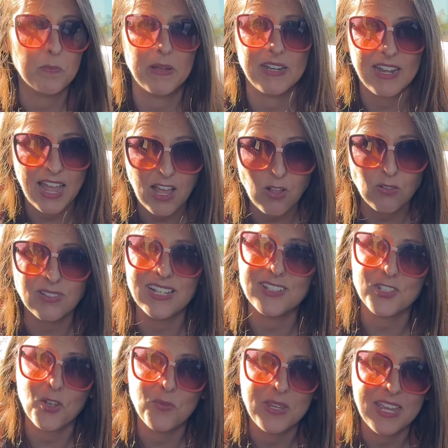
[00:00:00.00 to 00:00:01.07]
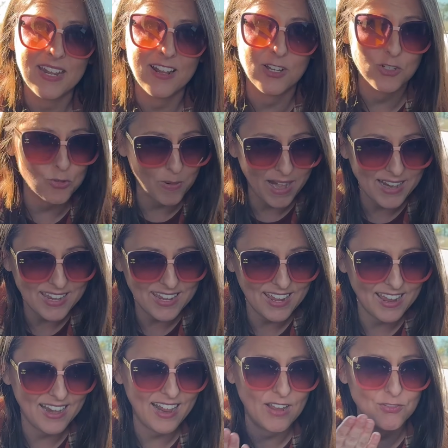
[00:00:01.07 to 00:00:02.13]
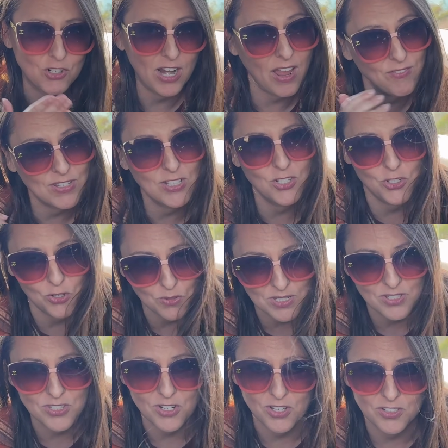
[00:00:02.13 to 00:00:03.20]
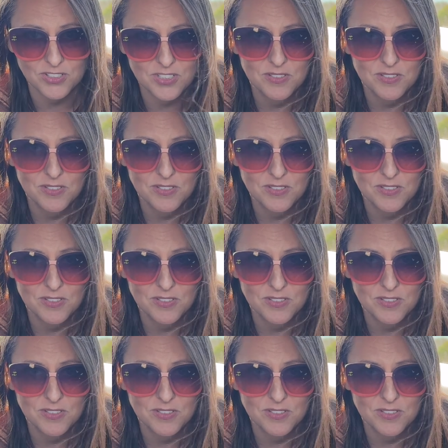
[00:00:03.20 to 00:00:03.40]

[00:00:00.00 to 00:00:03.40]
But now let's go get a Dragy hit after having the tune installed.